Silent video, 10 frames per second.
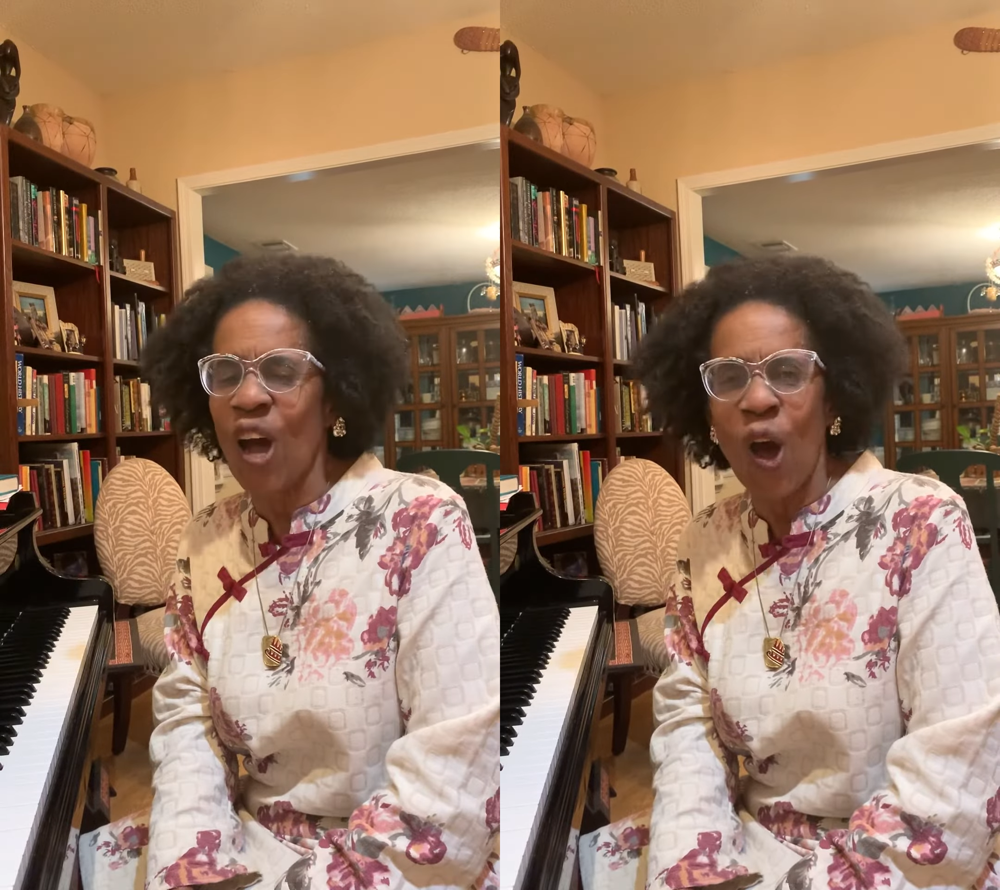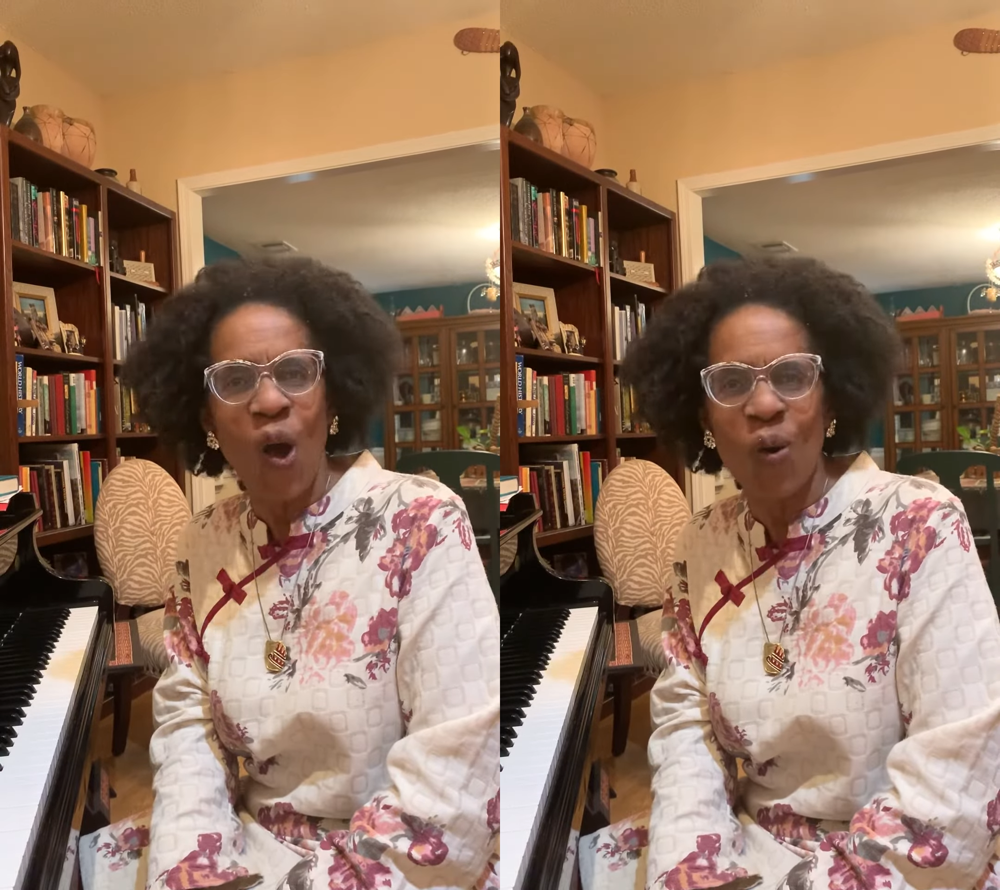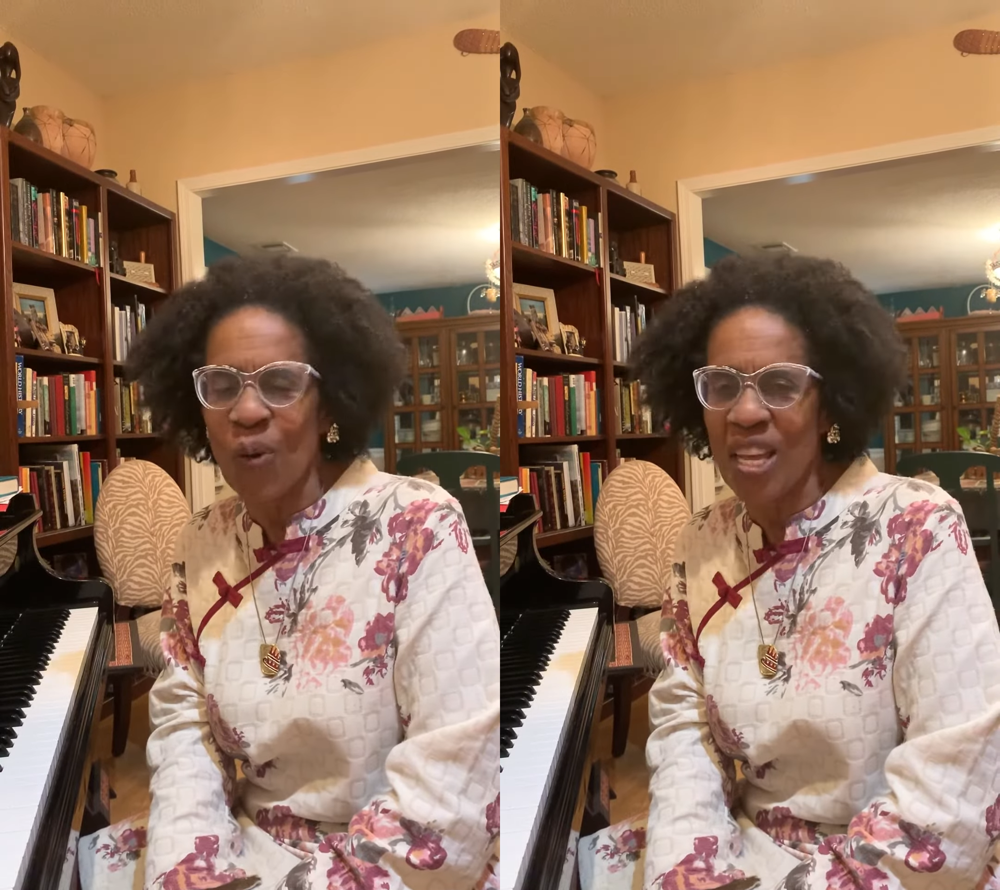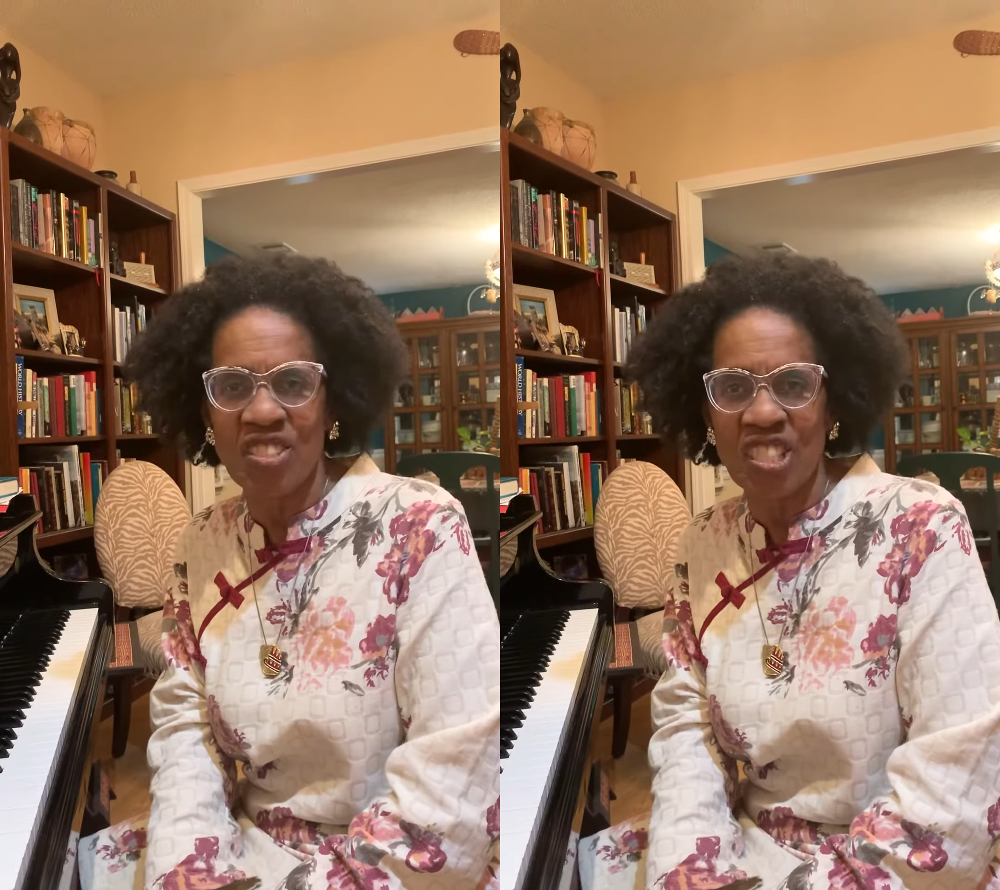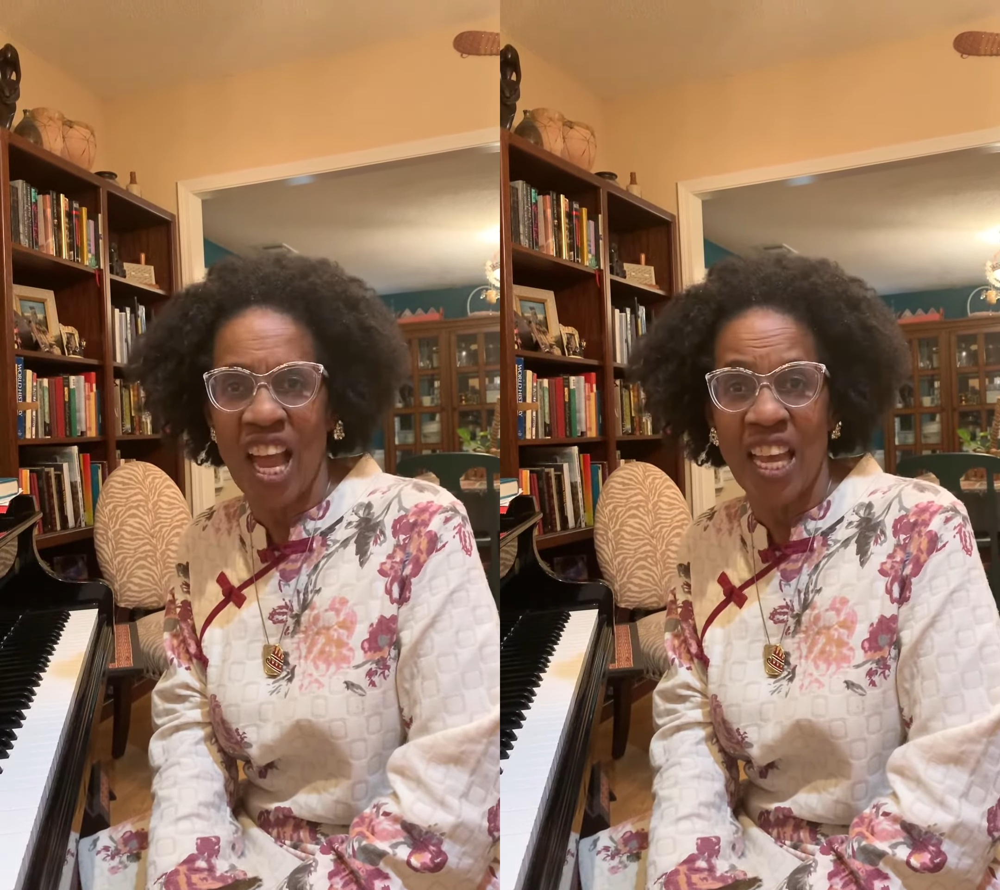always
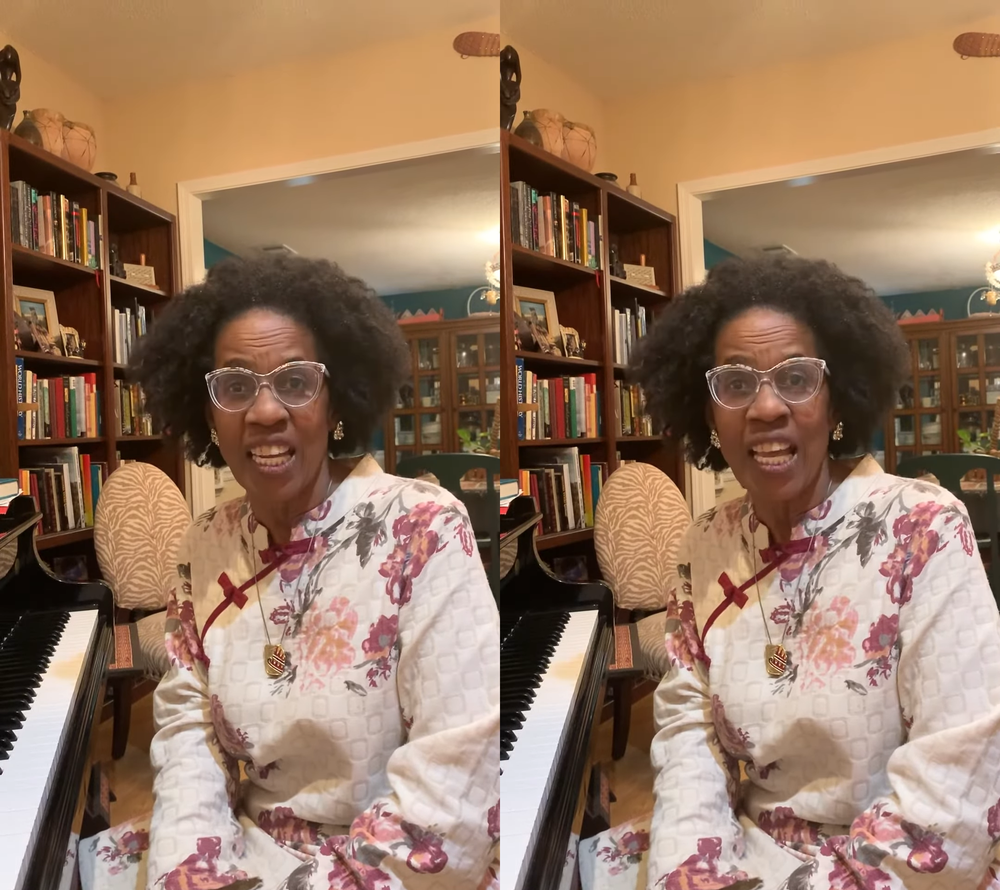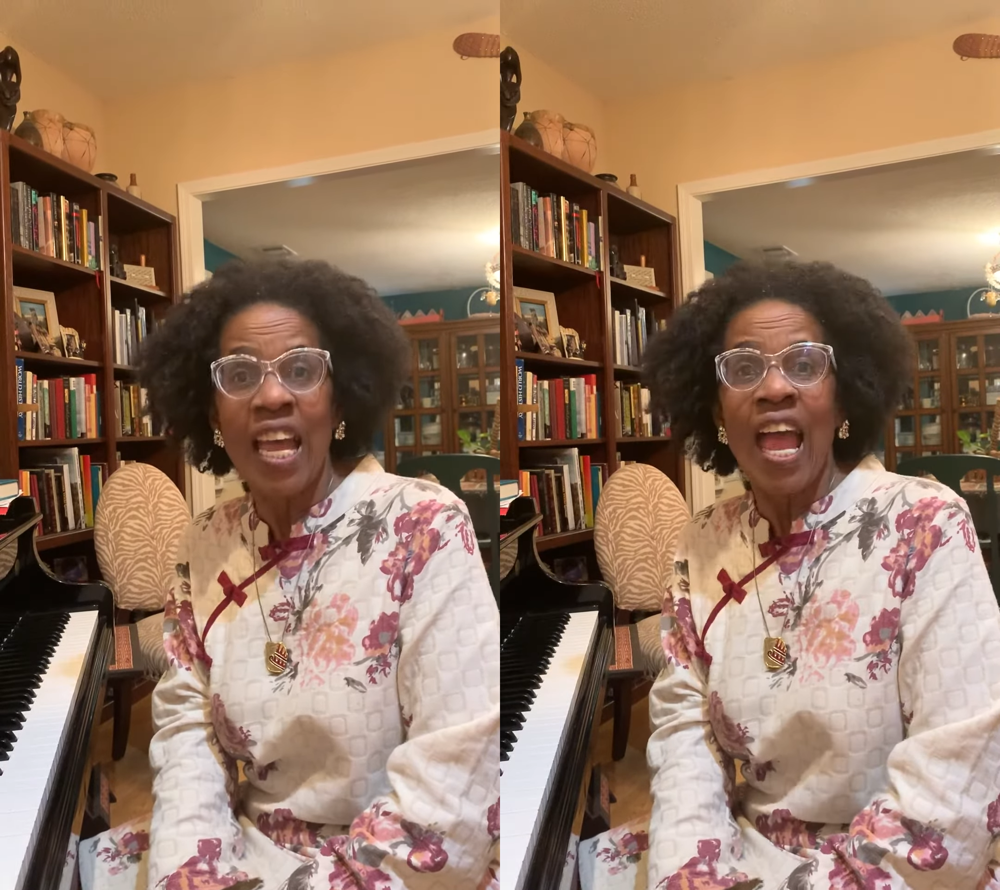shining.